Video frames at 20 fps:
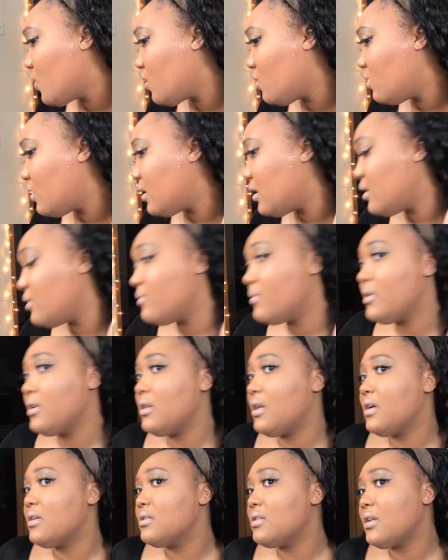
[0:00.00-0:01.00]
oh, I didn't
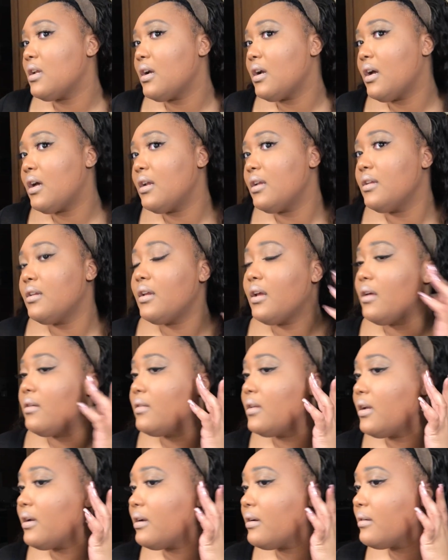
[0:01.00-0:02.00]
realize that I got it down
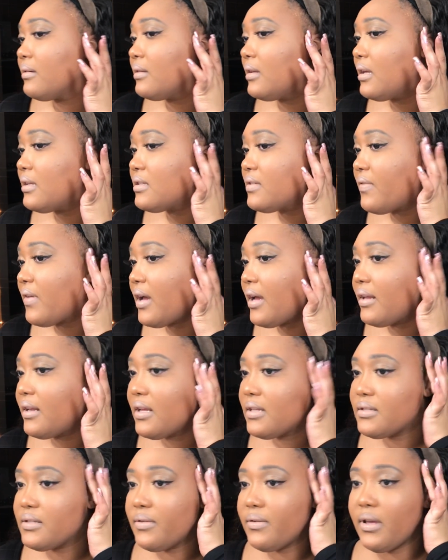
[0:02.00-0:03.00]
there. That's fine,
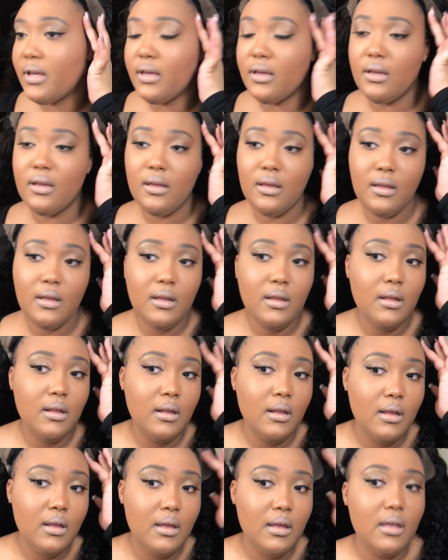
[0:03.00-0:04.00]
that's okay.
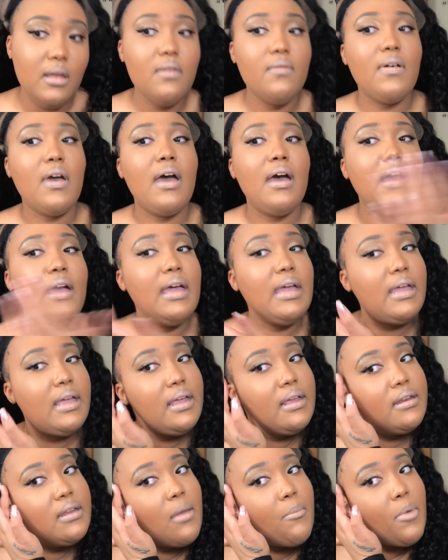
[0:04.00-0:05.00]
If I
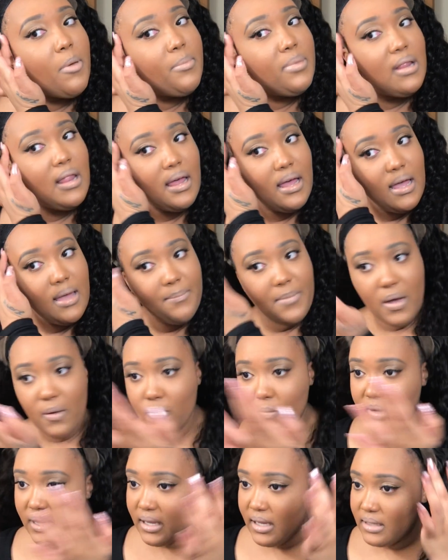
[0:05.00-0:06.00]
end up applying my
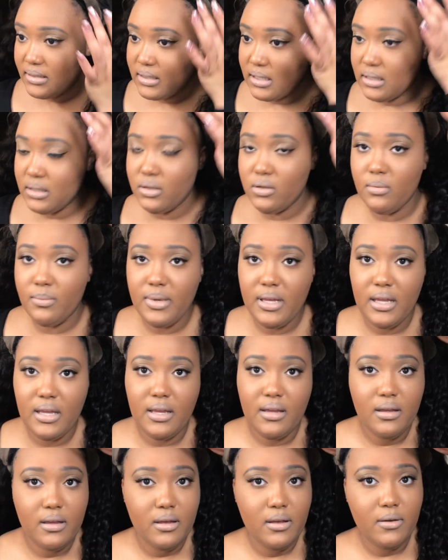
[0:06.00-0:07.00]
wigs a little
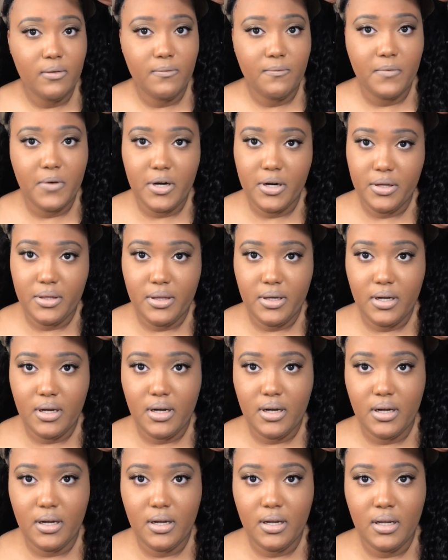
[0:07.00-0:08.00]
bit
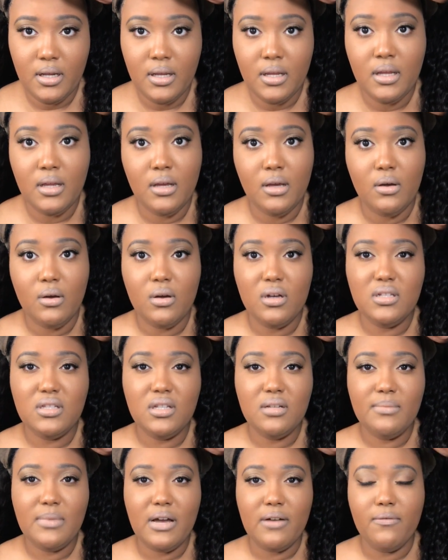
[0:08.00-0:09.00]
further
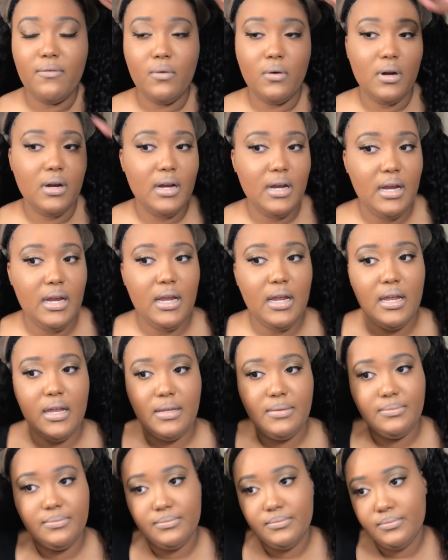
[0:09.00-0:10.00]
onto my
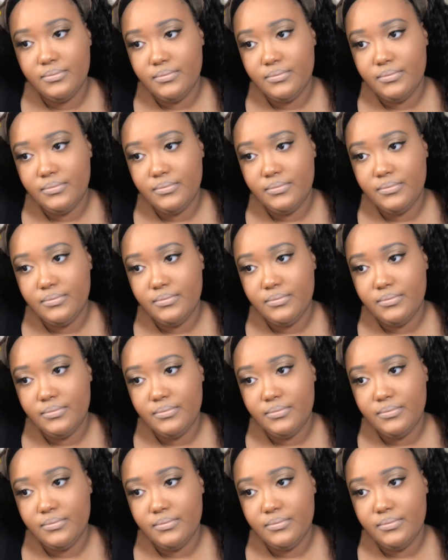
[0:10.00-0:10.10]
forehead,